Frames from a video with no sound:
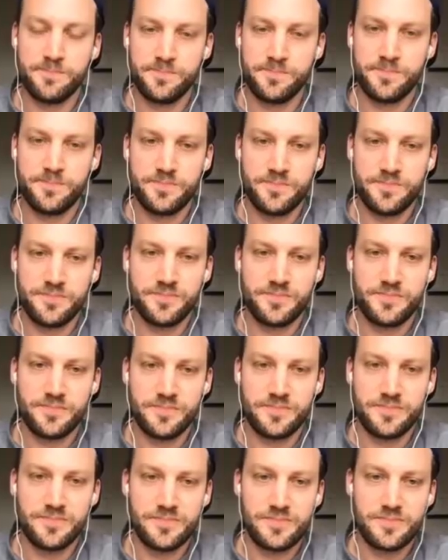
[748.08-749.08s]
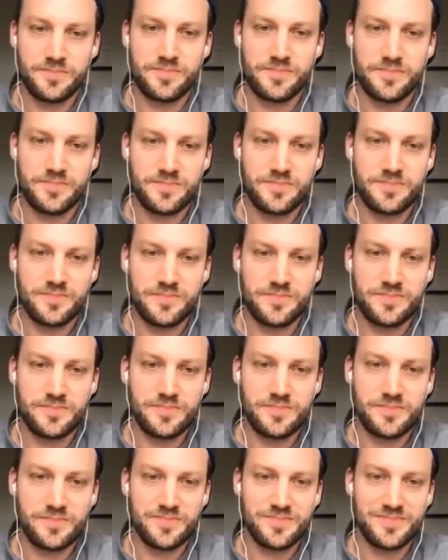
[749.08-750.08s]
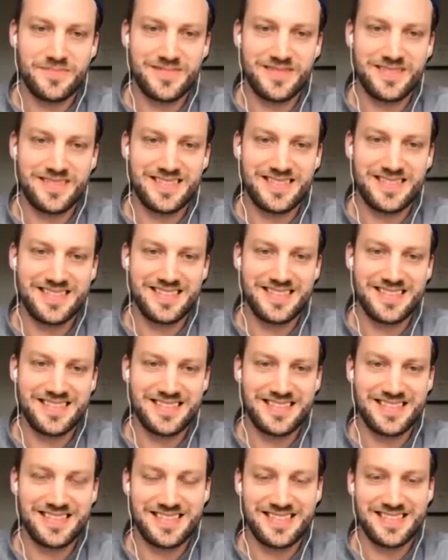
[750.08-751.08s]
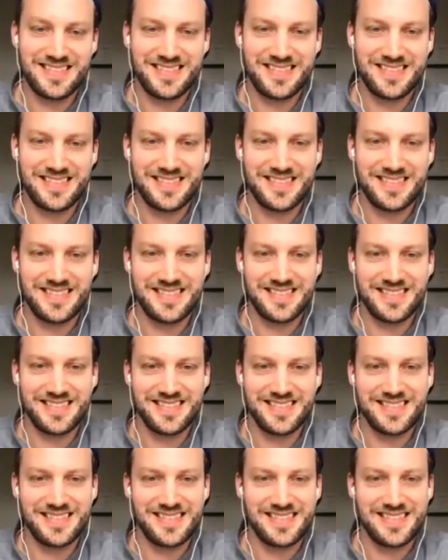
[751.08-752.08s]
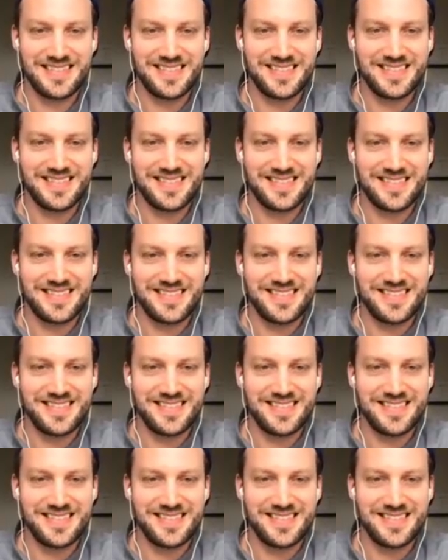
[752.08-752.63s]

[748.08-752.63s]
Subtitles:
The person shown says nothing.